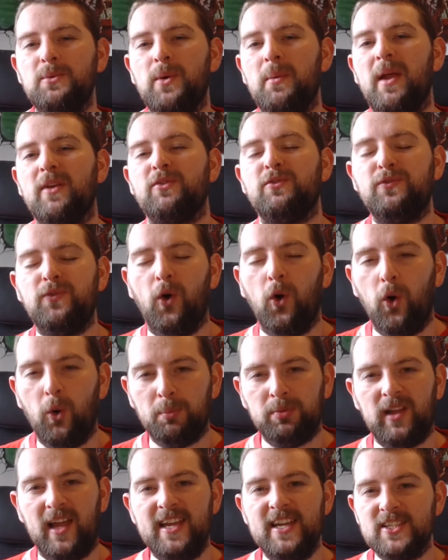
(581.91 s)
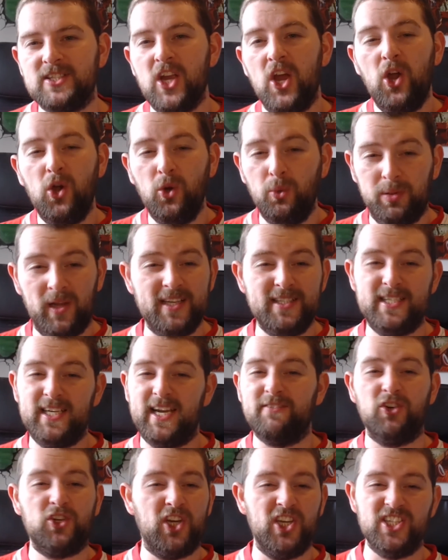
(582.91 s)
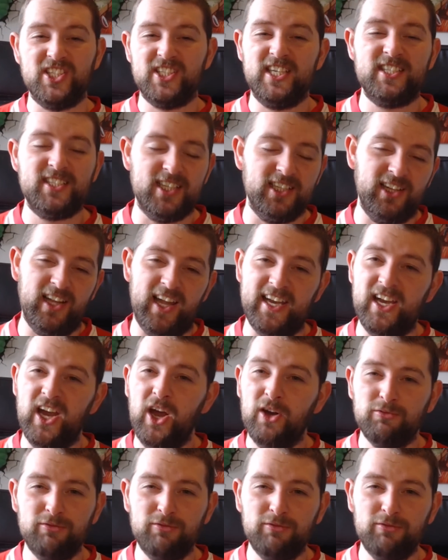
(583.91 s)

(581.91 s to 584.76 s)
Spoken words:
where we had 4 players who played together consistently,